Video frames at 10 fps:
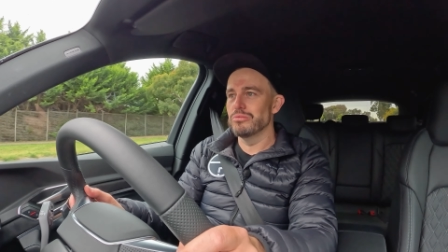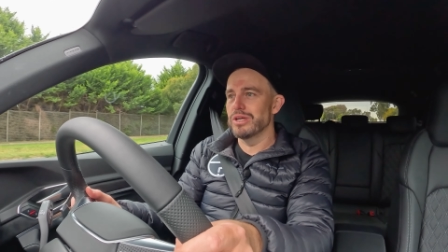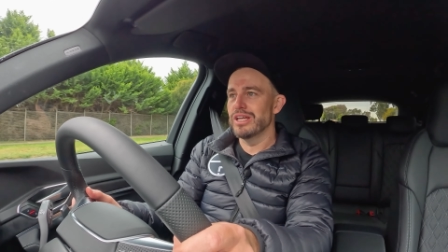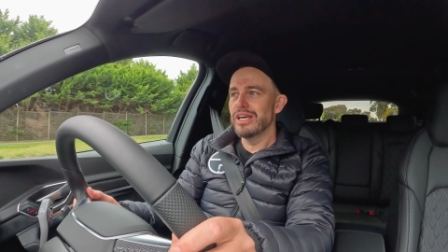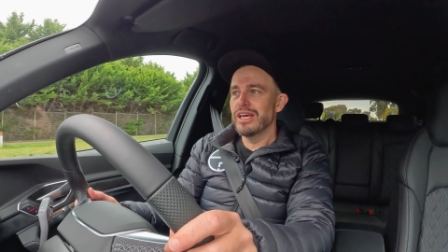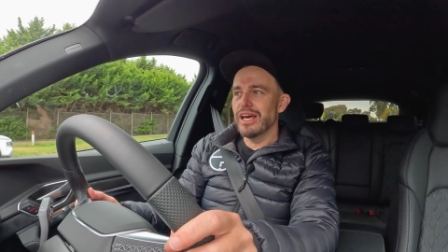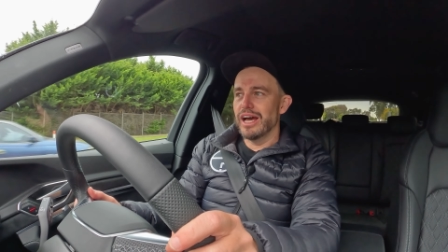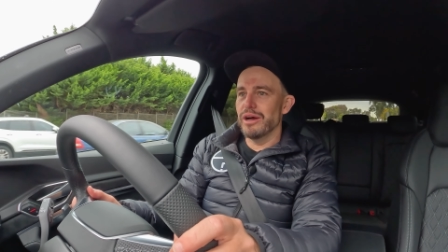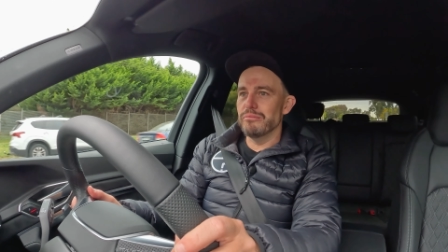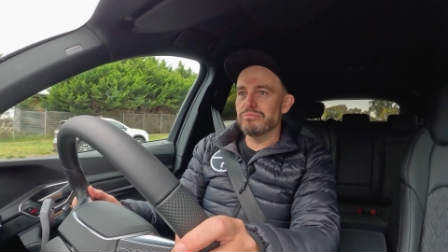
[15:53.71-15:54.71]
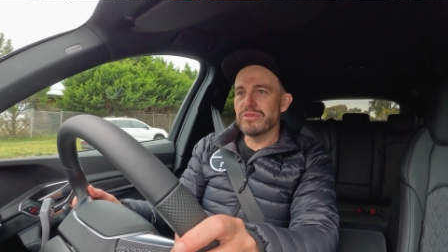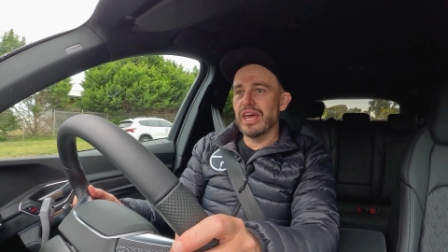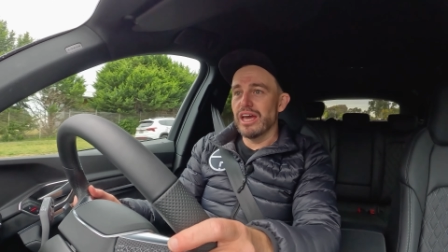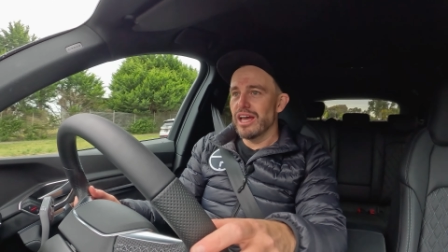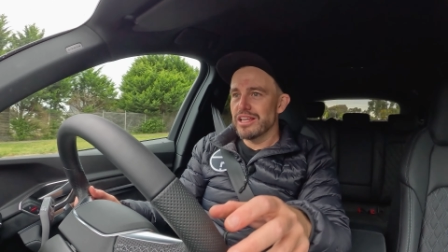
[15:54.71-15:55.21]
But um,
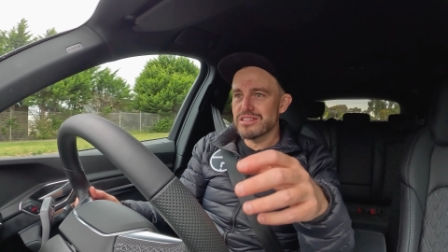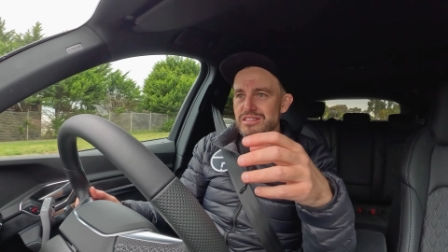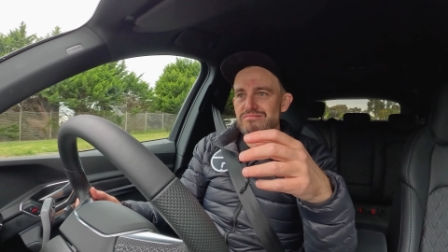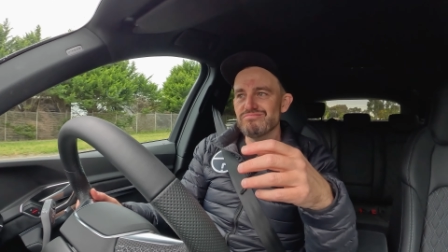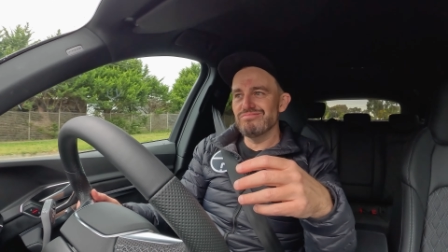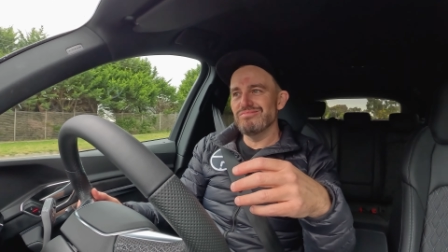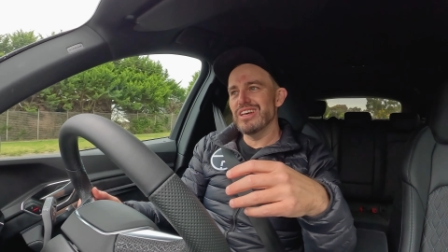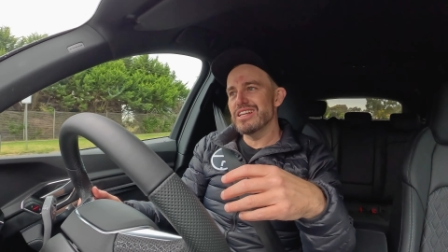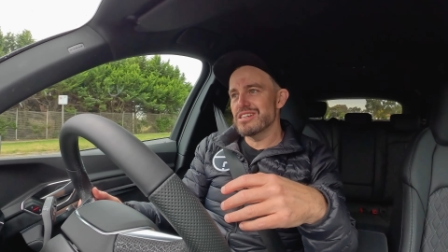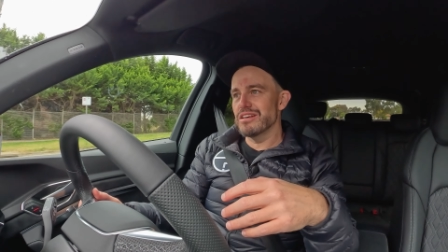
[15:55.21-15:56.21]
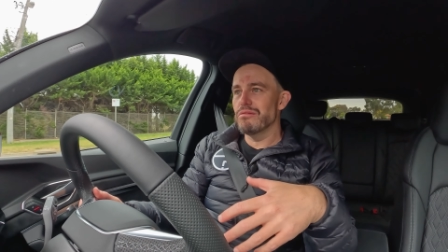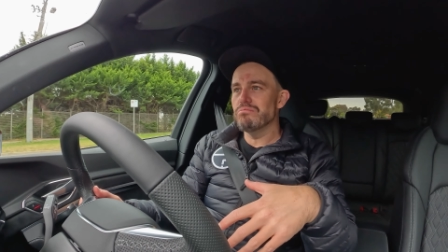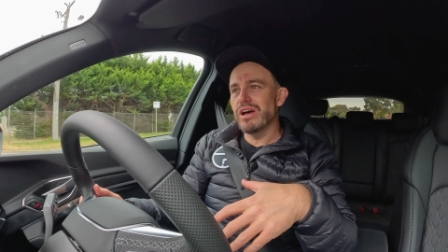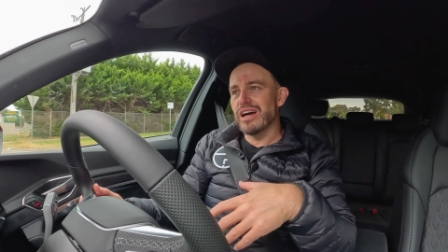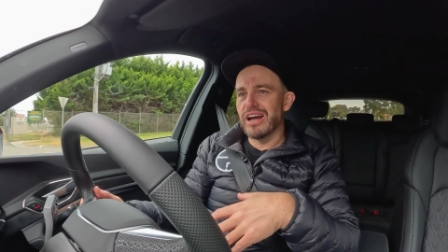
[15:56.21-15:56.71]
yeah, it's it's a
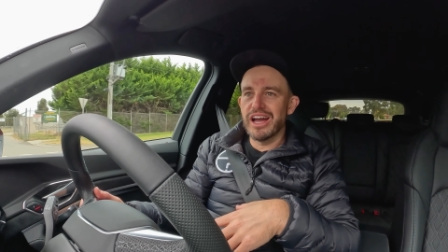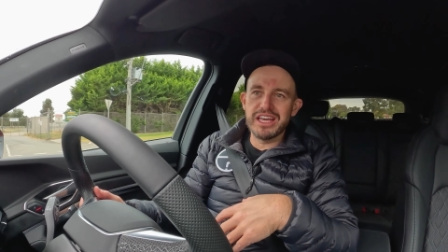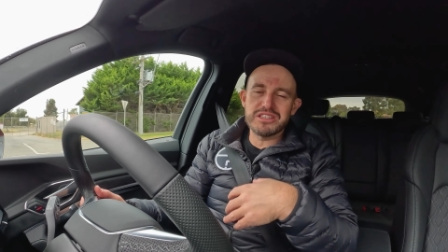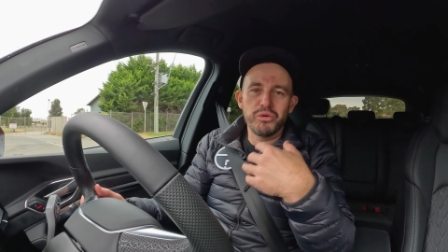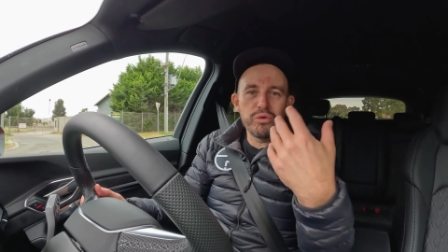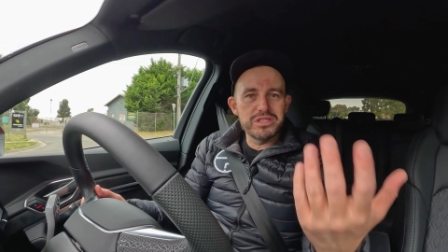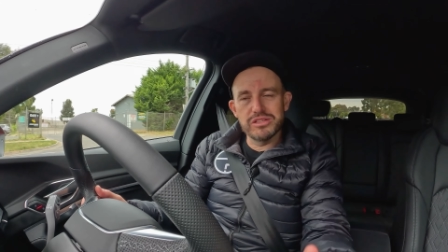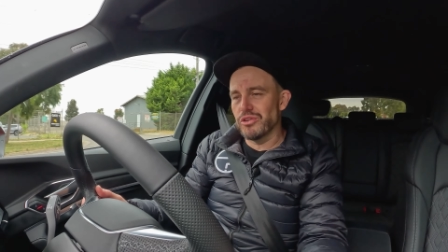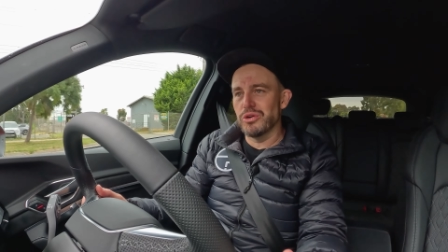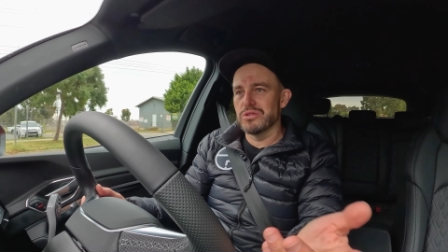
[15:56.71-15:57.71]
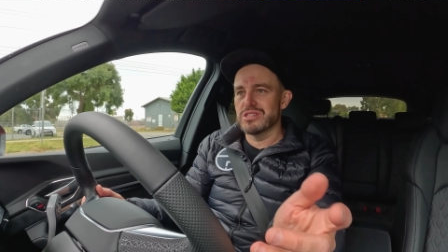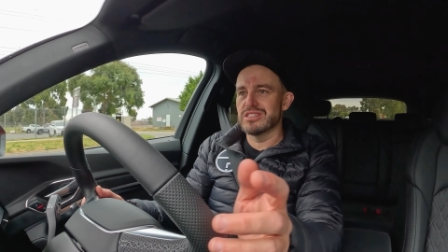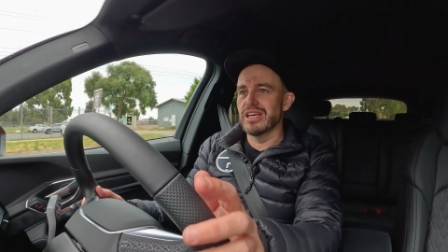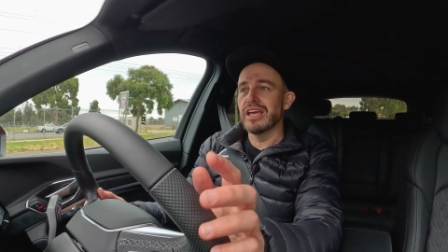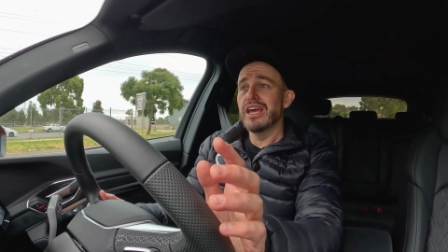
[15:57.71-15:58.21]
uh, I guess a horses for courses
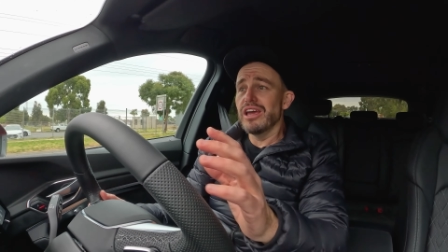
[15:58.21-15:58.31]
thing.